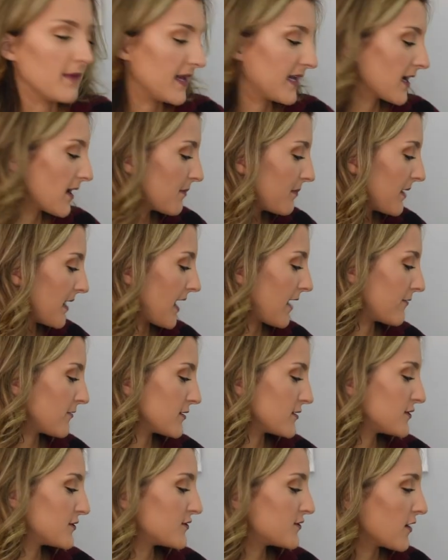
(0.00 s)
makeup and I
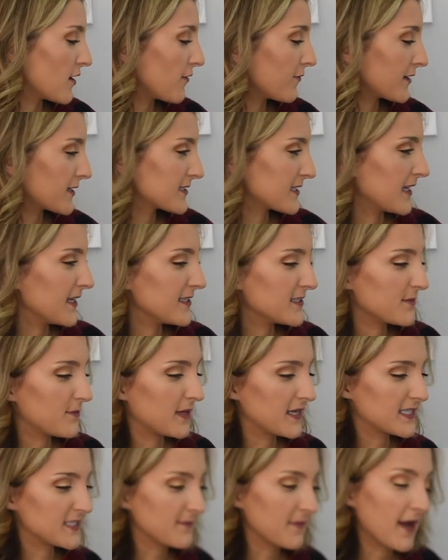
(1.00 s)
was so excited to
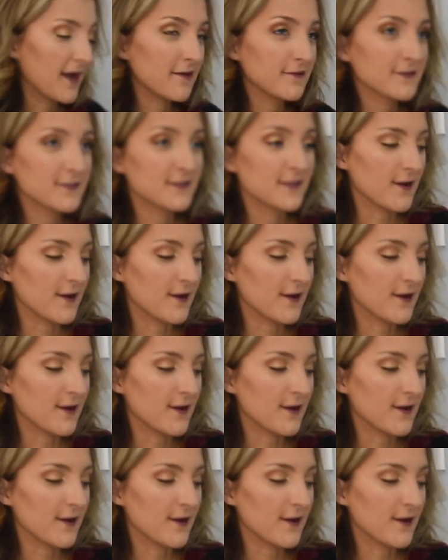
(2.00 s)
pick some out.